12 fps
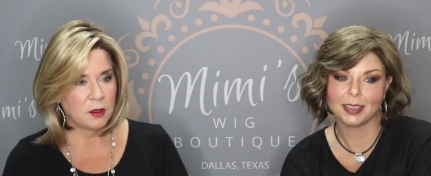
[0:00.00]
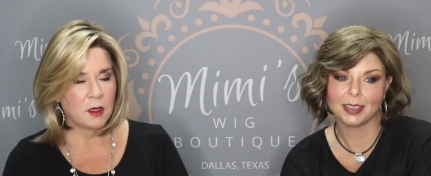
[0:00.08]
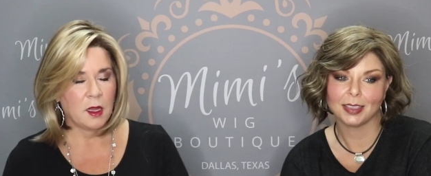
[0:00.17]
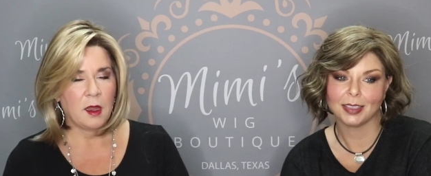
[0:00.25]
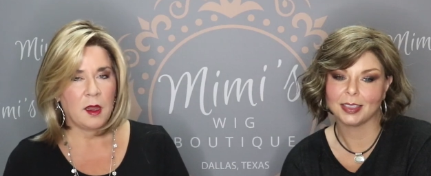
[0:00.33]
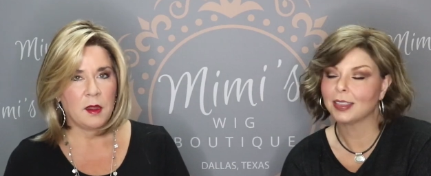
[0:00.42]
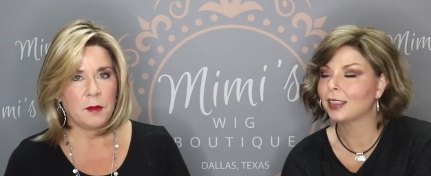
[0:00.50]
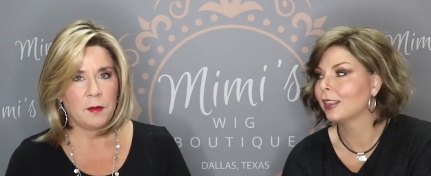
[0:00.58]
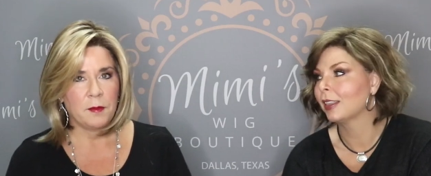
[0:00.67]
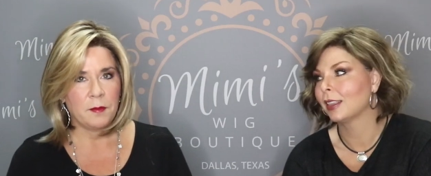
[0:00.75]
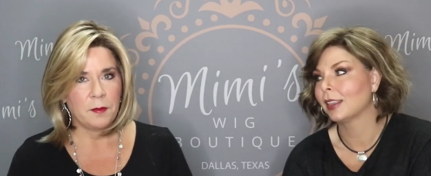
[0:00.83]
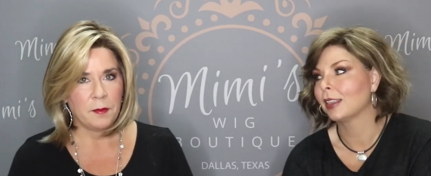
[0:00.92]
Speaker 1: Um,
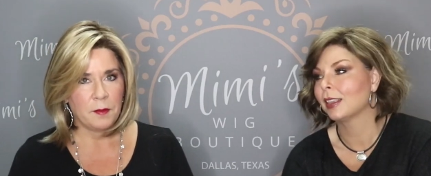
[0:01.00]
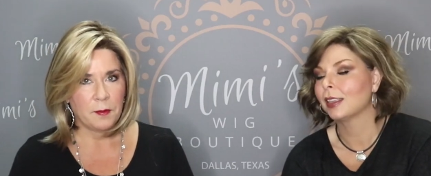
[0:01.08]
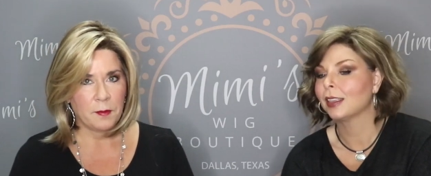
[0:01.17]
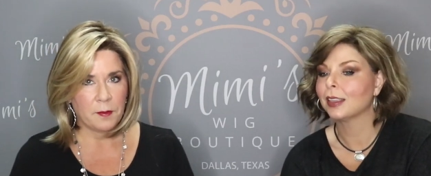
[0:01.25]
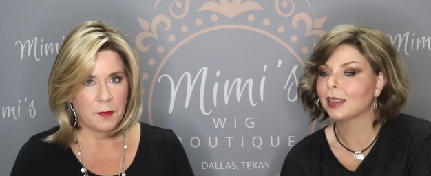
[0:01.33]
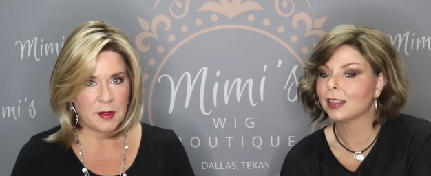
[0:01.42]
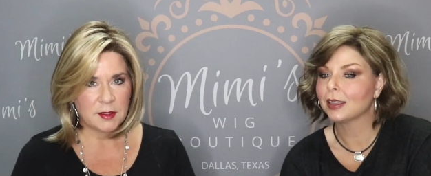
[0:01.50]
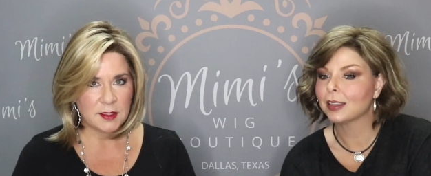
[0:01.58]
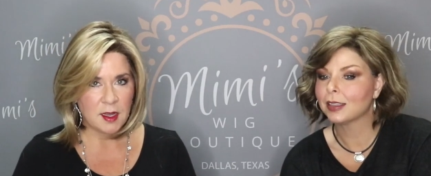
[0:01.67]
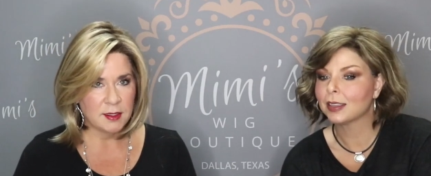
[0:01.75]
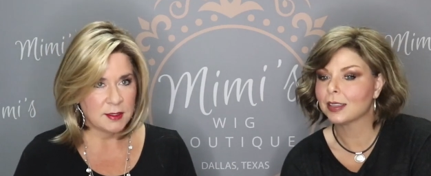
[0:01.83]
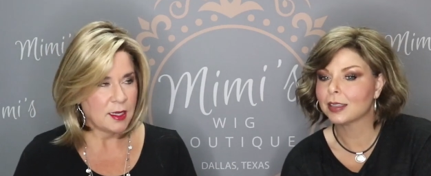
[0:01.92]
it's
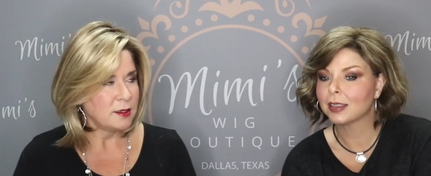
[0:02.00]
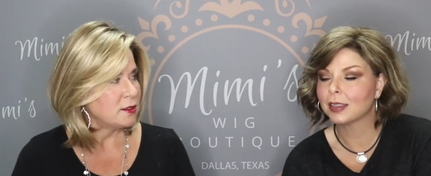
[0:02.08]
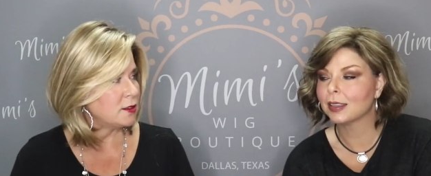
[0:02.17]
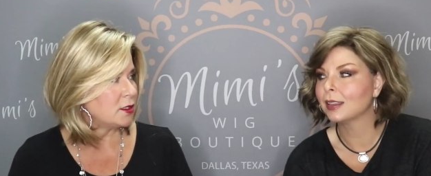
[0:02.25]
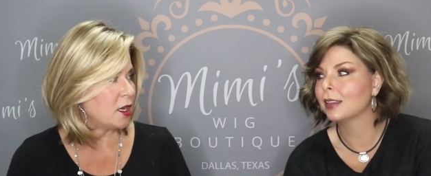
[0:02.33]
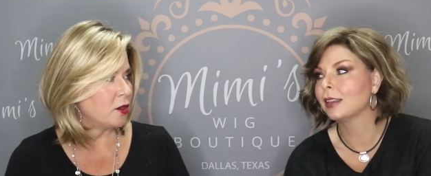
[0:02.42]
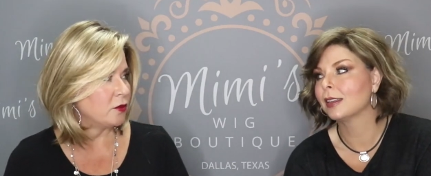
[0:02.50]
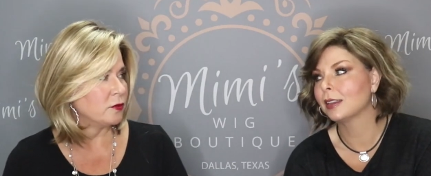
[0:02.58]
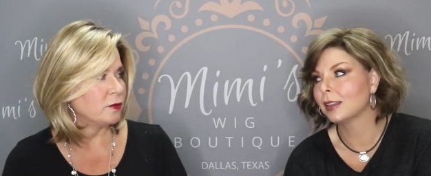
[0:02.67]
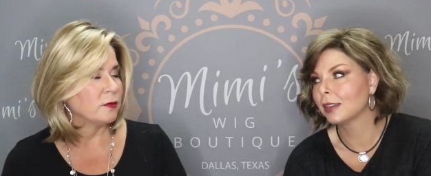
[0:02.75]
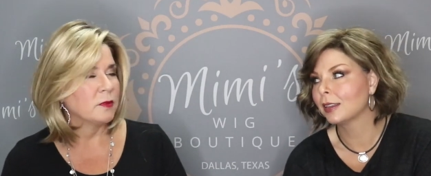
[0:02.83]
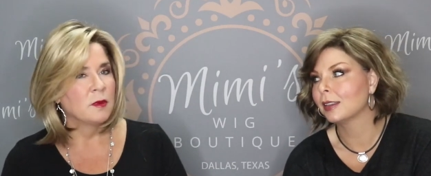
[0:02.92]
not set in stone,
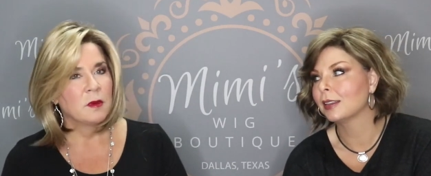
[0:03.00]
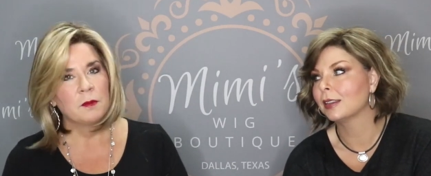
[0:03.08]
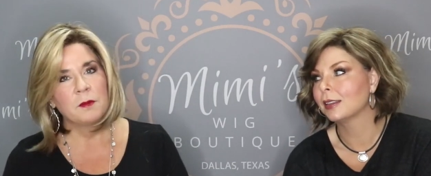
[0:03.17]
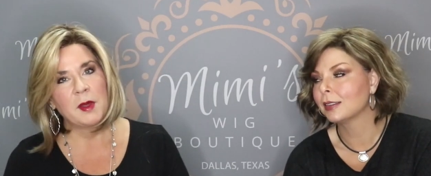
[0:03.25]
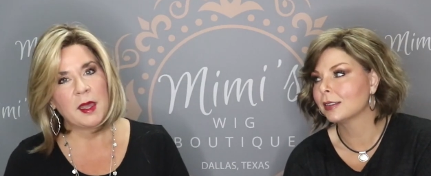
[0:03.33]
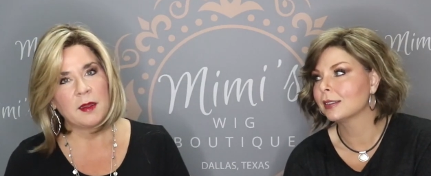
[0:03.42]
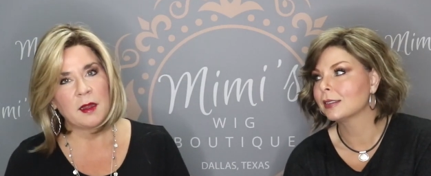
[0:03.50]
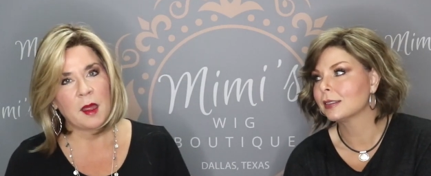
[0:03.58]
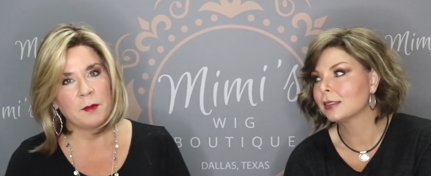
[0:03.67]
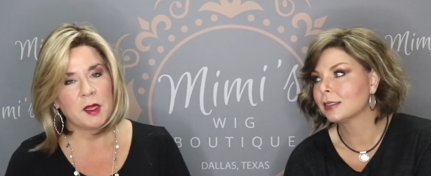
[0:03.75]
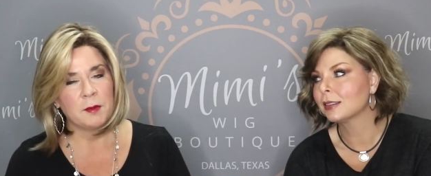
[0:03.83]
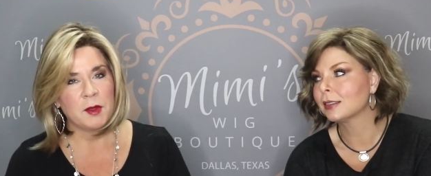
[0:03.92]
but I'm going to be